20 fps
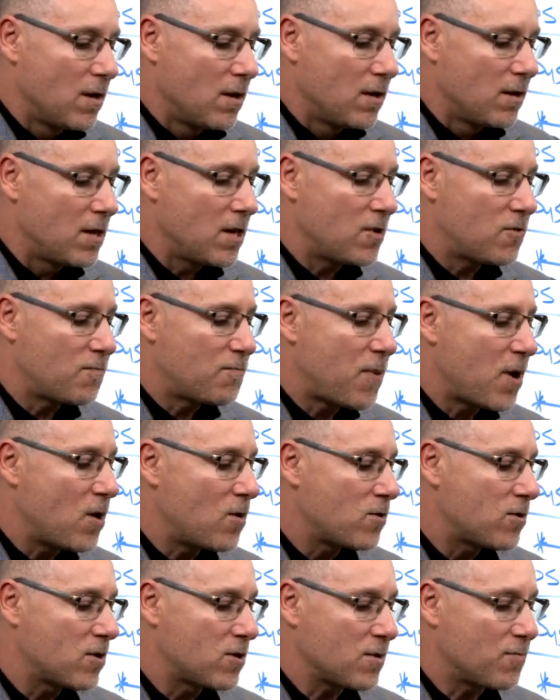this
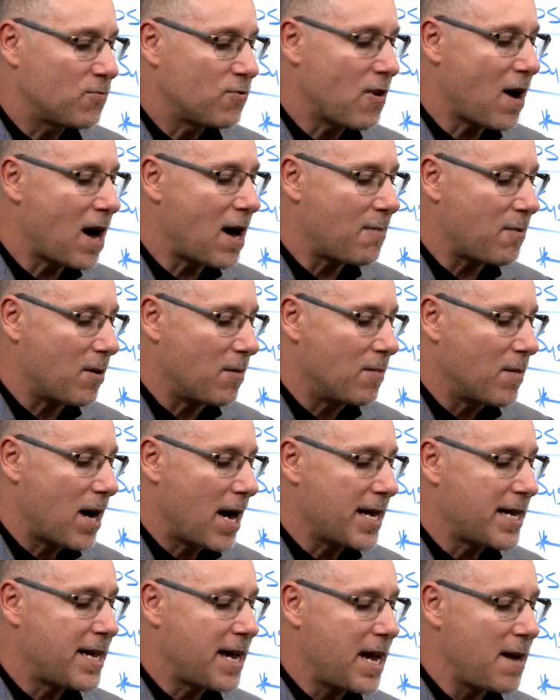poses a problem.
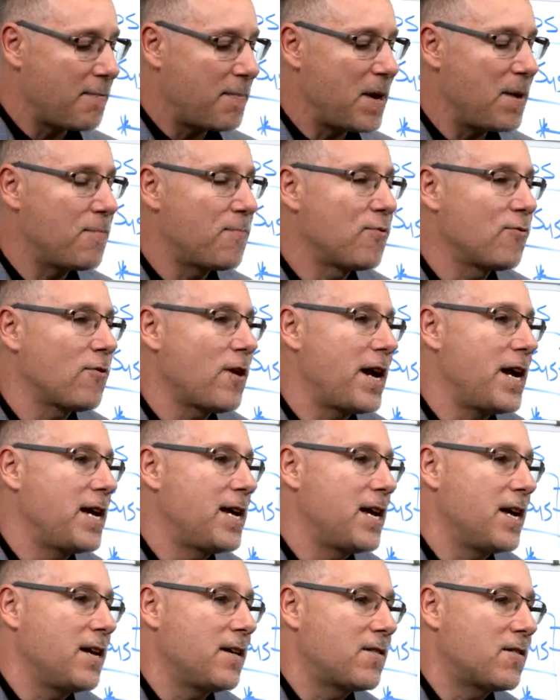I can't be
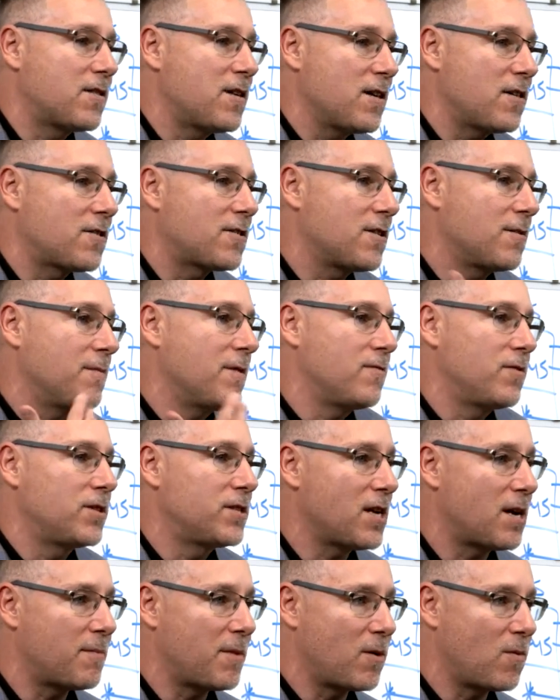breaking system every
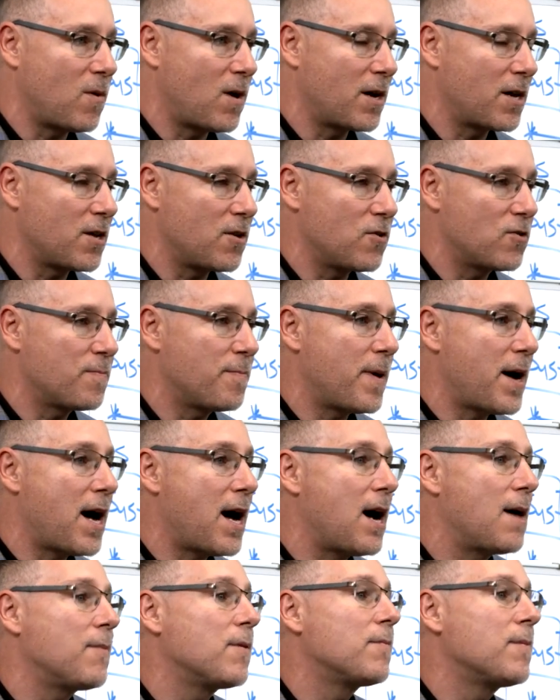time I want to use
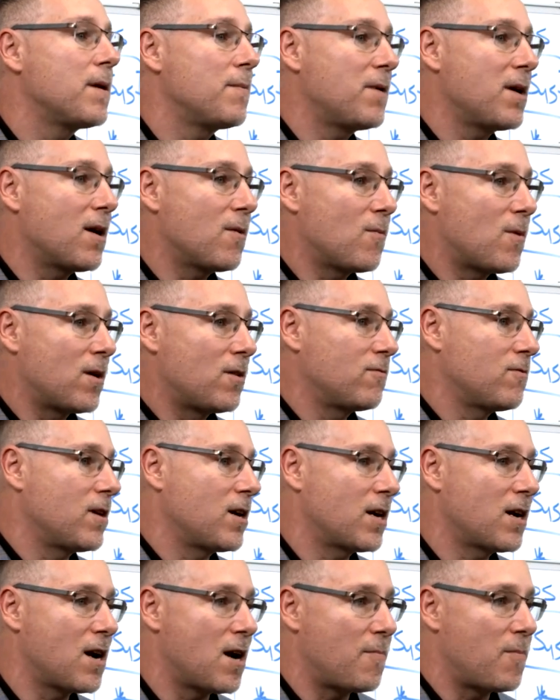Bob, and maybe I want to run
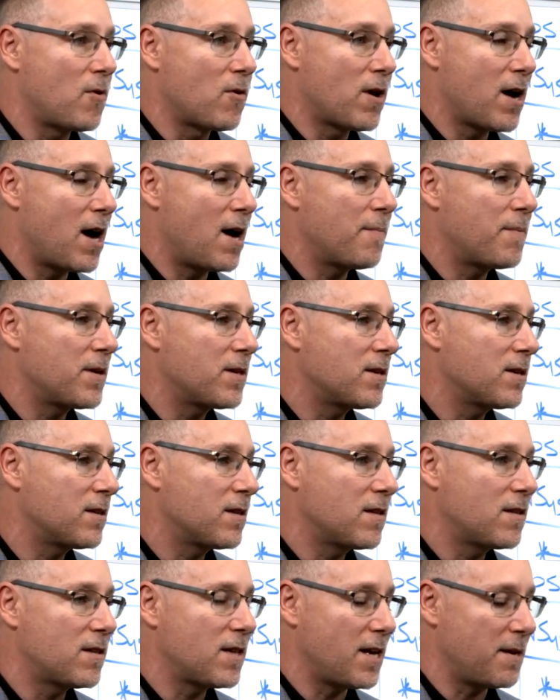a couple copies at
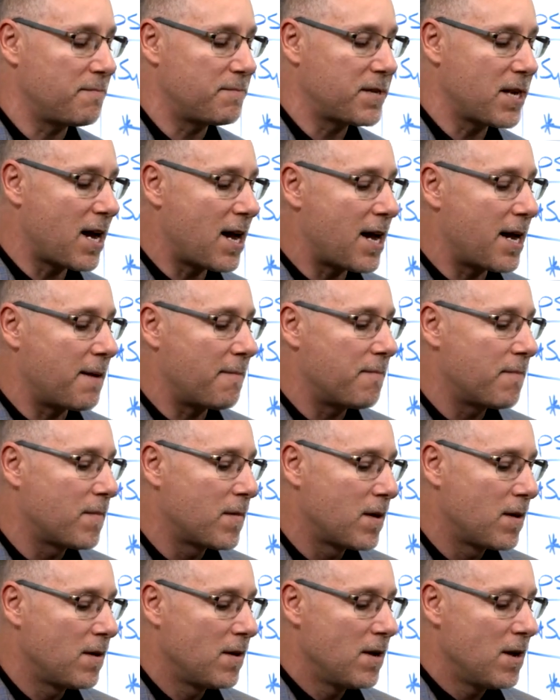the same time.
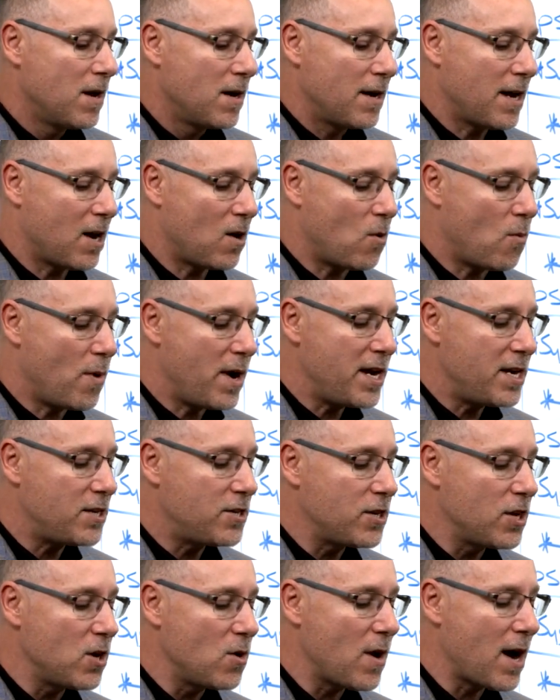Now, we
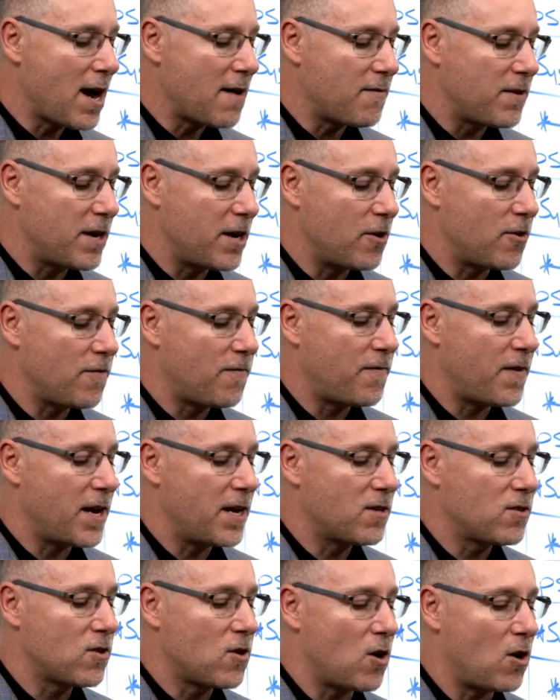do have an
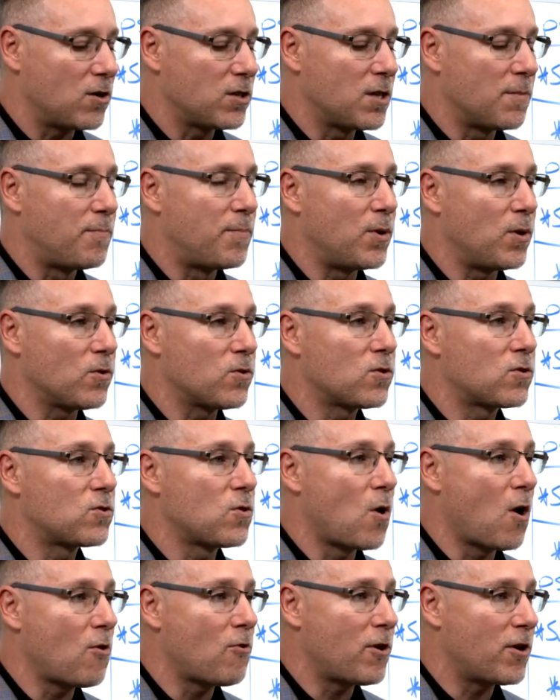interface called the pull
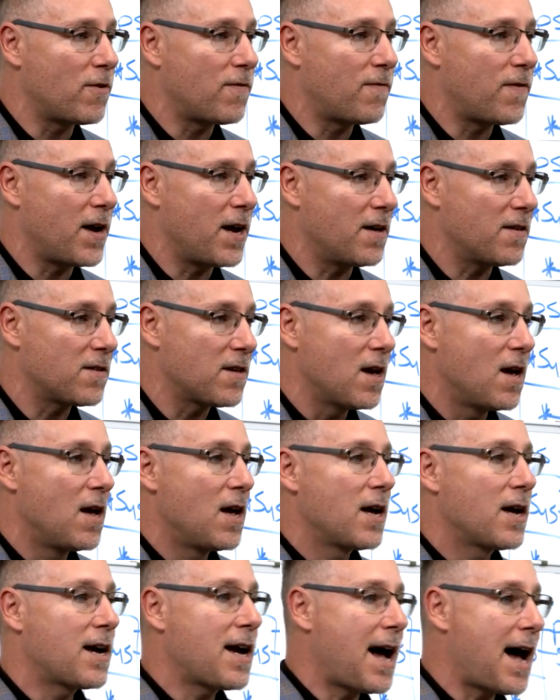store interface.
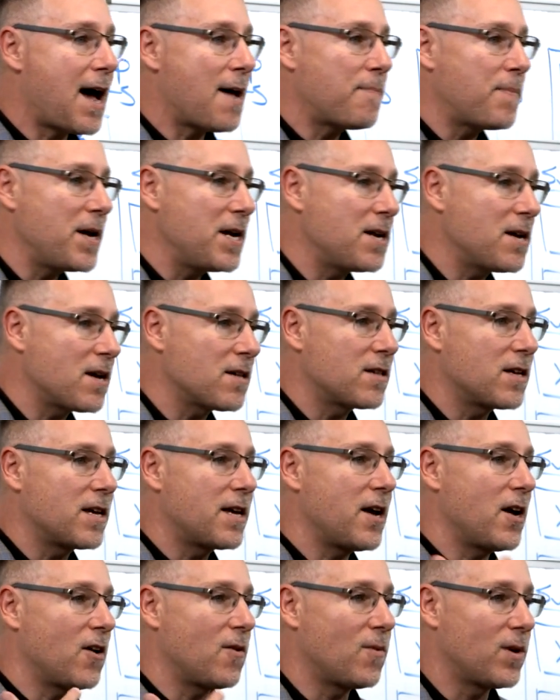Copy doesn't
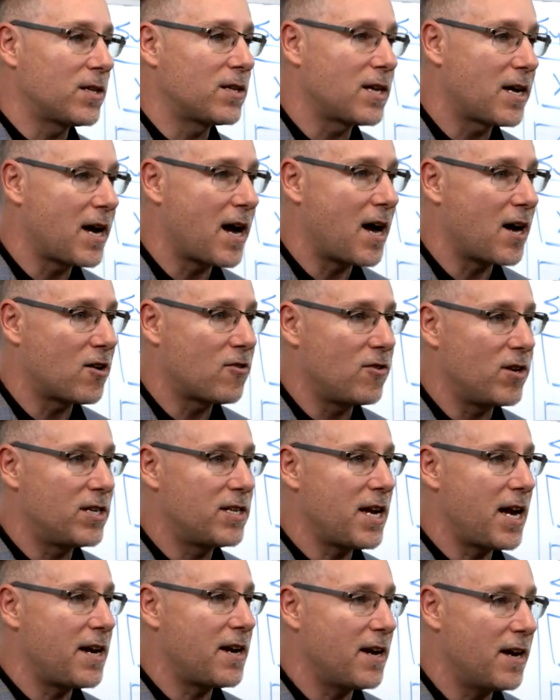care what the concrete
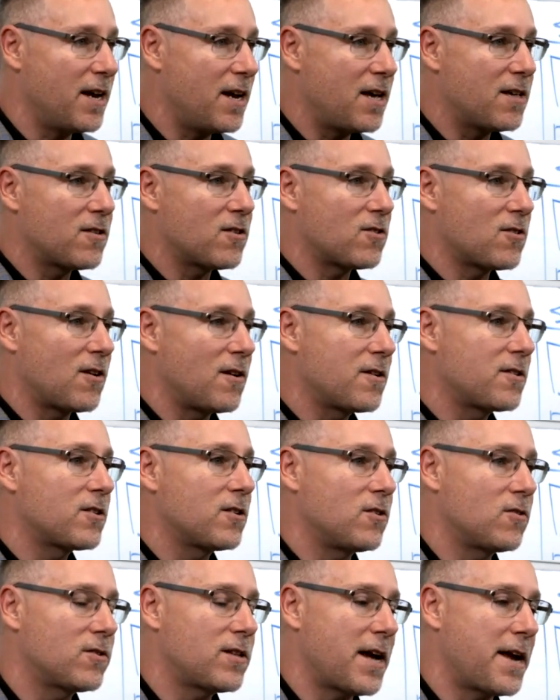data is as long as it
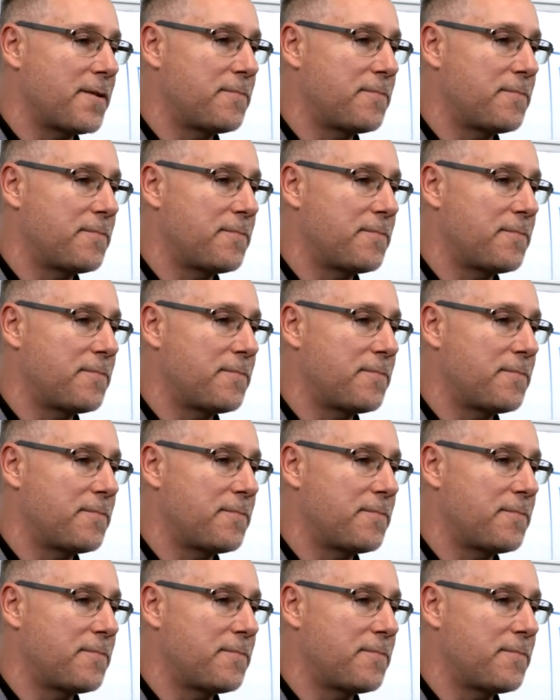knows how to